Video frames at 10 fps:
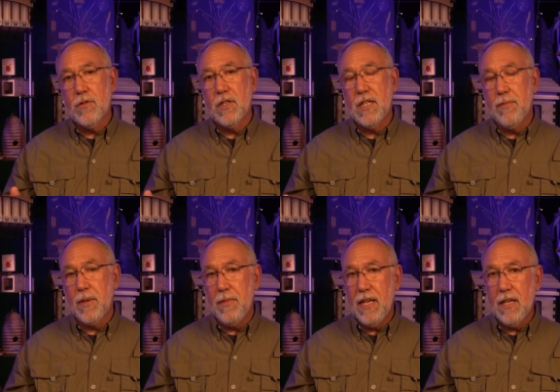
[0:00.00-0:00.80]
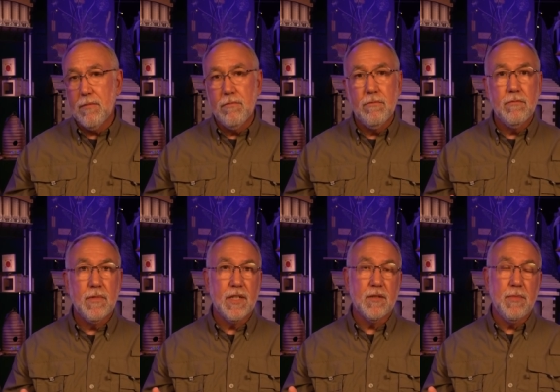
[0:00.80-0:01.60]
or deep and a medium,
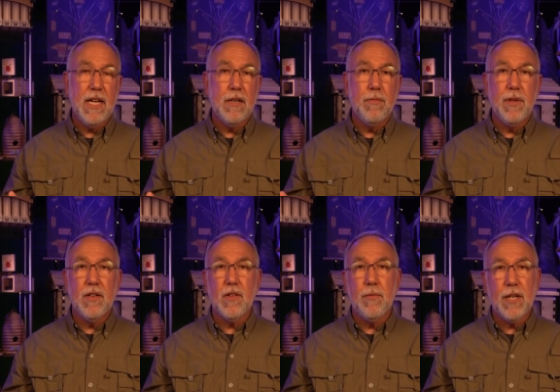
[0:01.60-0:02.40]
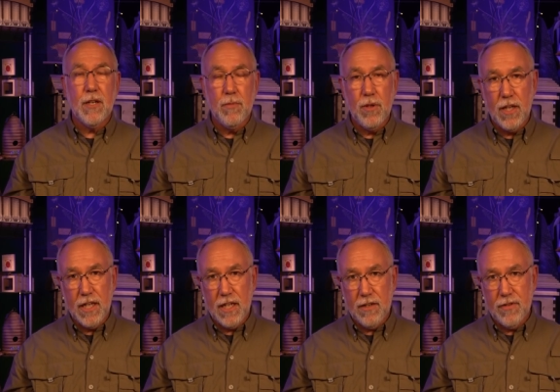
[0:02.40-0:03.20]
doesn't matter because I'm not going to pull
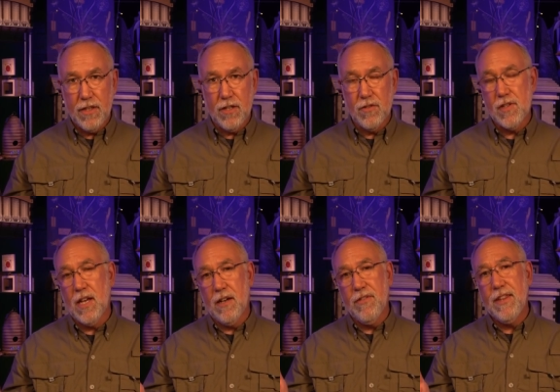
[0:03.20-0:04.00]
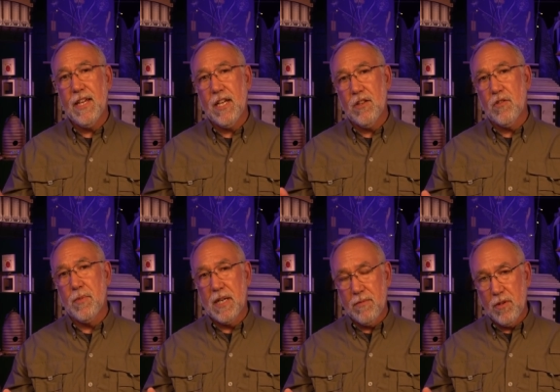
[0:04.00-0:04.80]
honey off of those. Everything in those
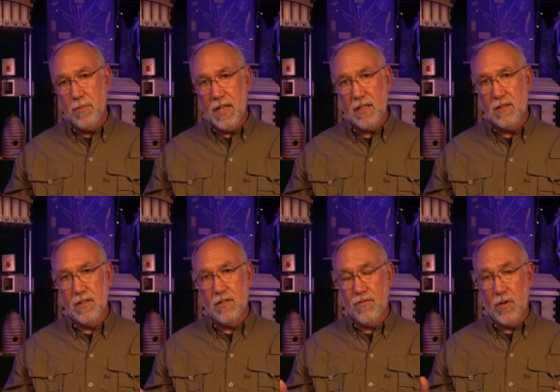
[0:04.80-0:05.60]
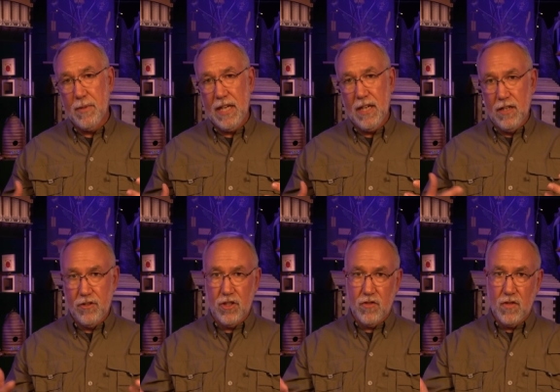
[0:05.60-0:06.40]
bottom two boxes for me
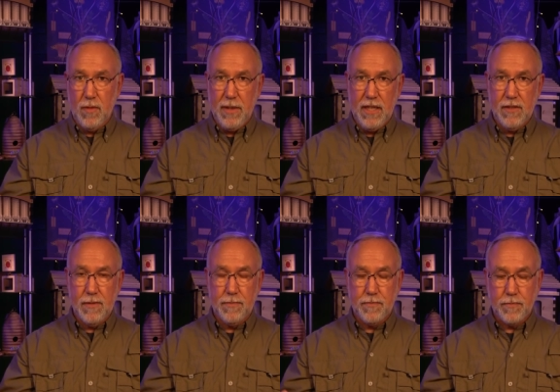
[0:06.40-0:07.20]
is just for the bees.